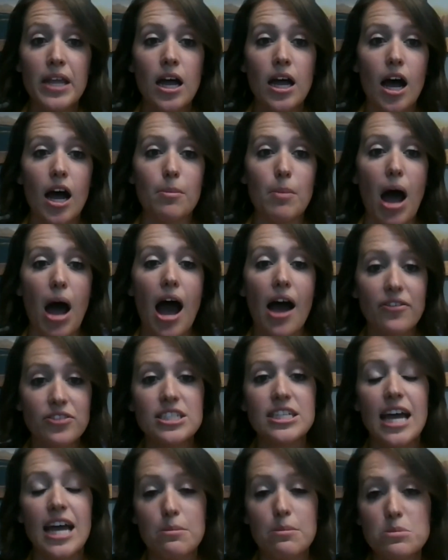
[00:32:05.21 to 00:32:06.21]

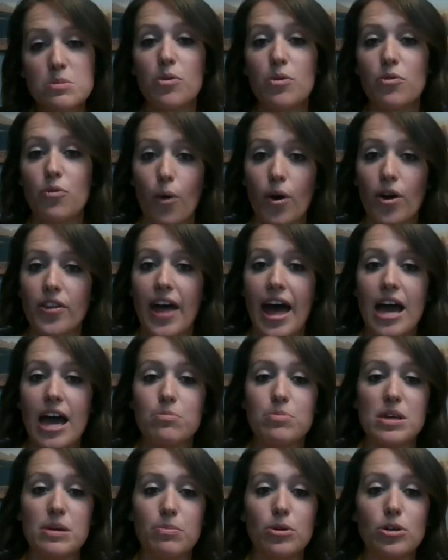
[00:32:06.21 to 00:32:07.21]
Oftentimes before that,
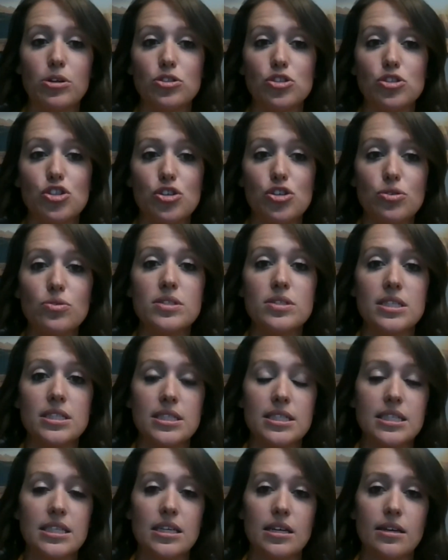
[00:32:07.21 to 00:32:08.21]
people choose and
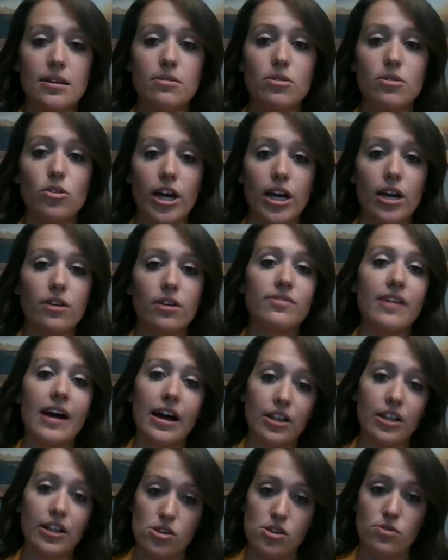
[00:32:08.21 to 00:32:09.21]
see greater
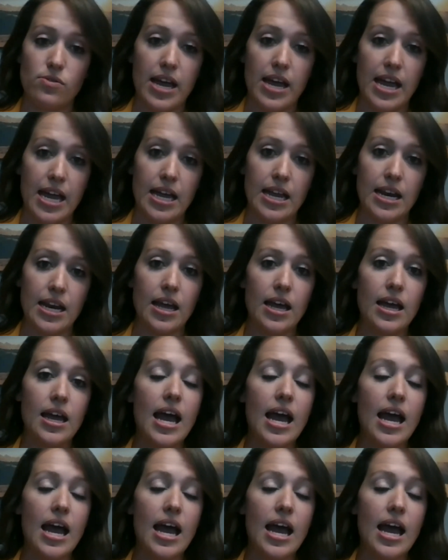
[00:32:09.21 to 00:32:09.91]
value in